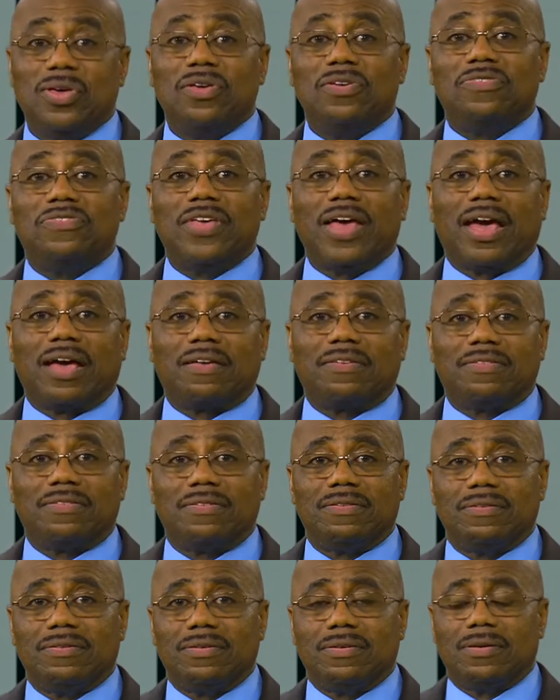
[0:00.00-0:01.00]

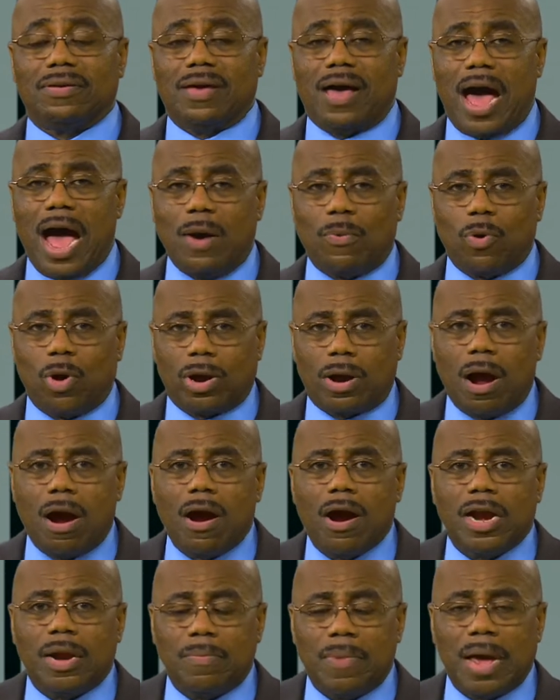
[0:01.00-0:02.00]
Six, I work
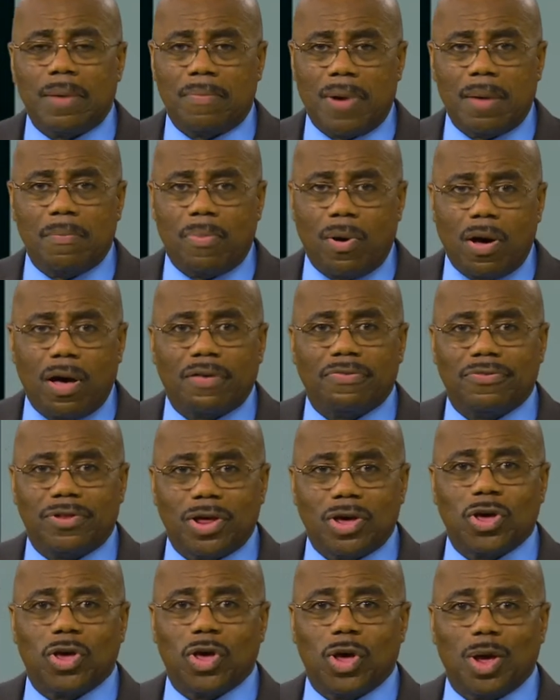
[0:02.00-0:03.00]
hard to make my boss
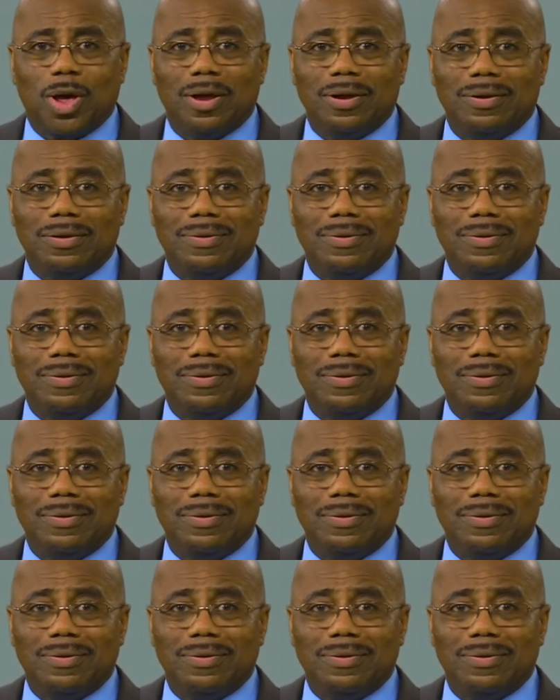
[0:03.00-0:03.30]
look good.